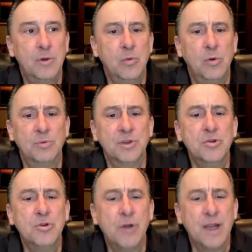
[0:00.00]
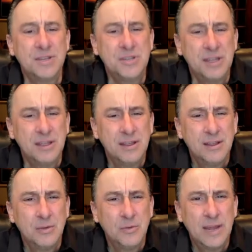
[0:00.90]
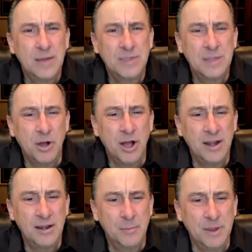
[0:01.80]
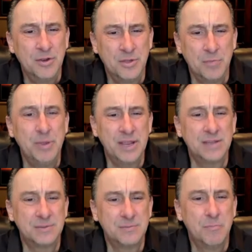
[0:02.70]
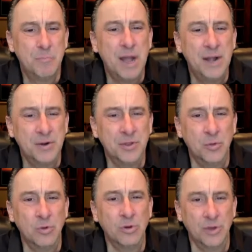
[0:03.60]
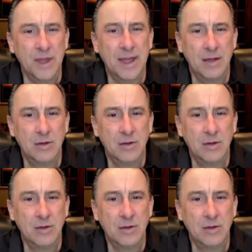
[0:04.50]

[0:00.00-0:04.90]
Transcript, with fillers: what was Newcrest? was that what they bought? I mean, they're the biggest miner in the world now.